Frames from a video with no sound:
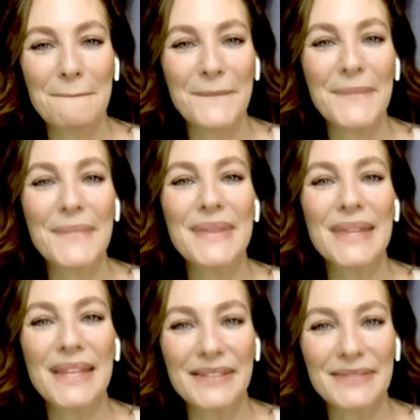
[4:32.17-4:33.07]

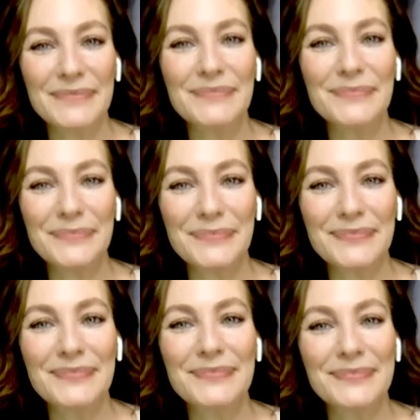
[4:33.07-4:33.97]

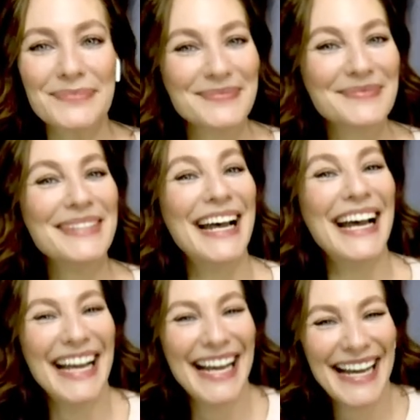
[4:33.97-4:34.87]

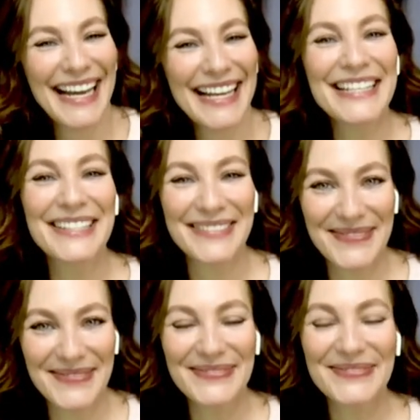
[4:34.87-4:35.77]

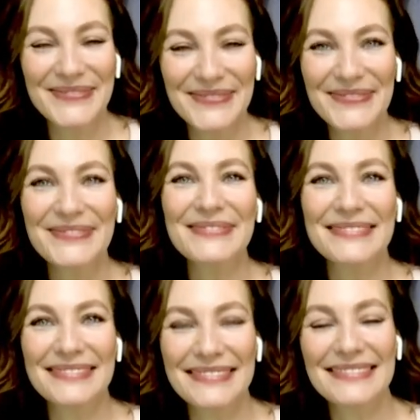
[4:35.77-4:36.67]

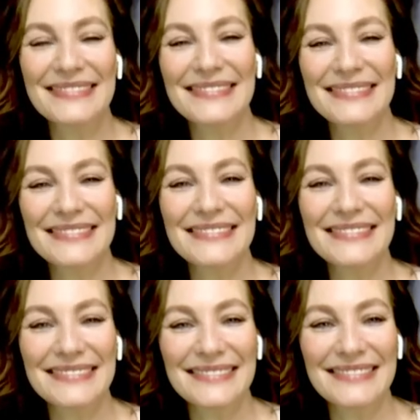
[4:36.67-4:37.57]

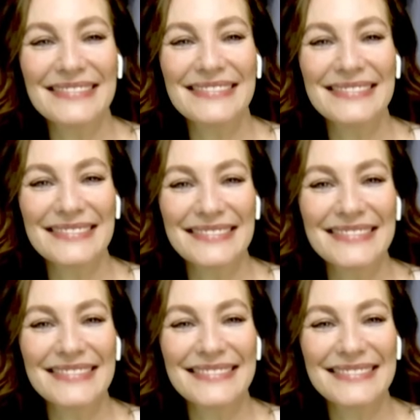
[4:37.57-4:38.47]

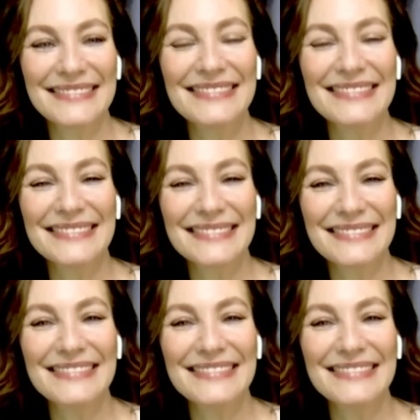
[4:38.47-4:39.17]
(silent)